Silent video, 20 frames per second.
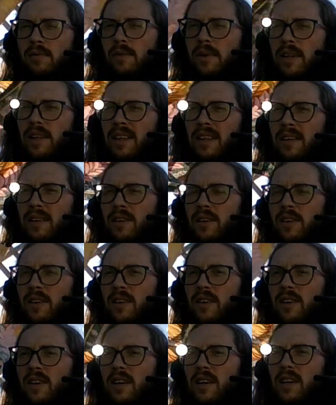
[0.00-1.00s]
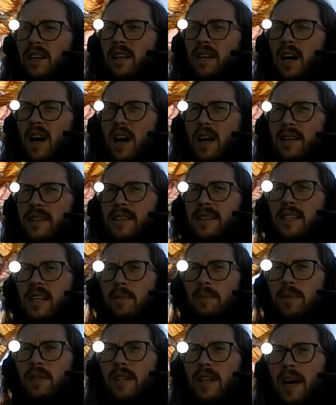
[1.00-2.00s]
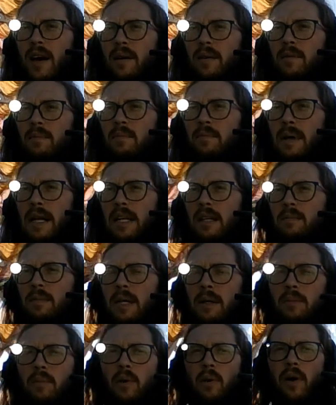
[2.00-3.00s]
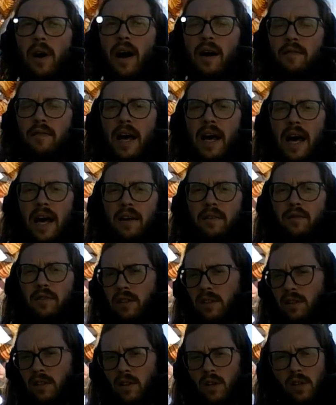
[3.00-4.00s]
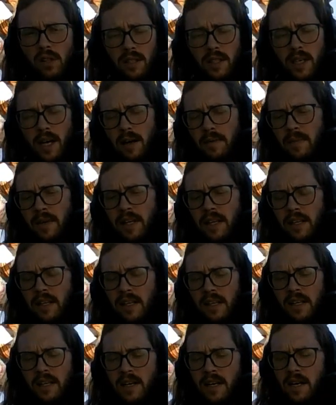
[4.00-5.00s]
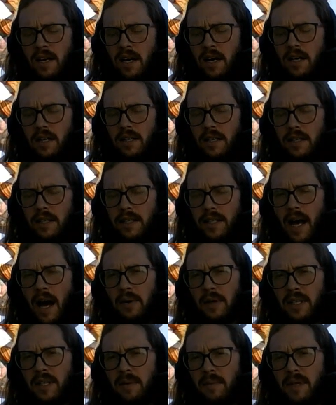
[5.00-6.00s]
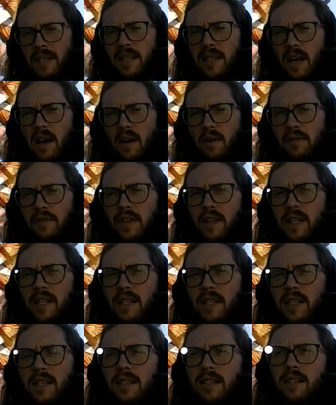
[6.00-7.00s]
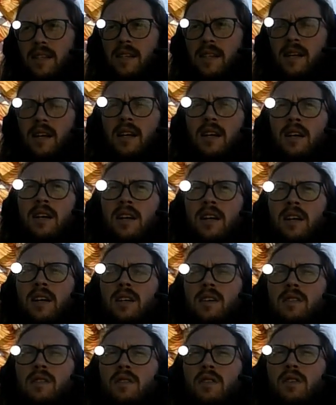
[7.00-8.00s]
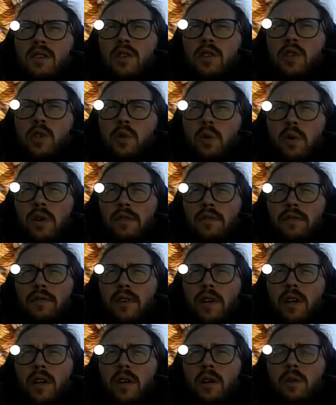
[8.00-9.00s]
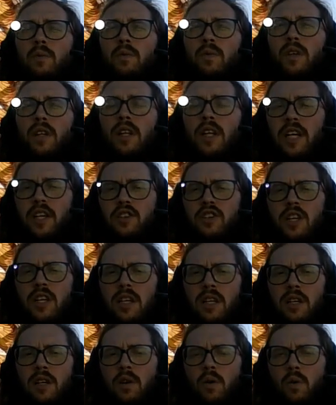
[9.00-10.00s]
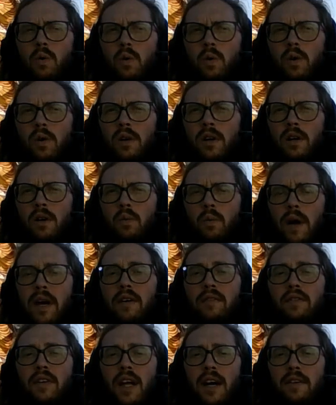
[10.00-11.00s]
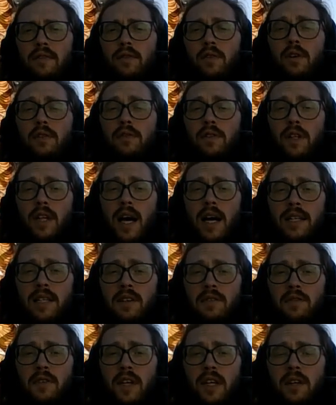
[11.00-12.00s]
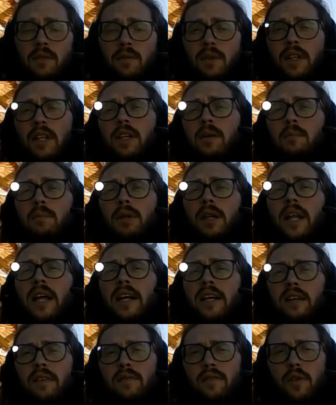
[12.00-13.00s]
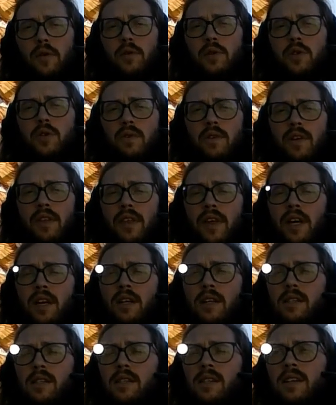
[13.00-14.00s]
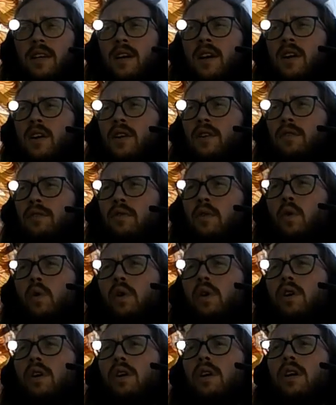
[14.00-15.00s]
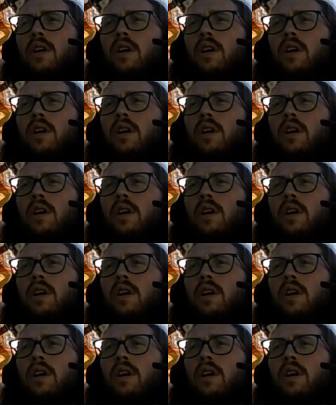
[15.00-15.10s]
with the concept that many people have had for a long time, that Taoism itself is sort of a religion or a way of life or a philosophy, really a blend of those three things for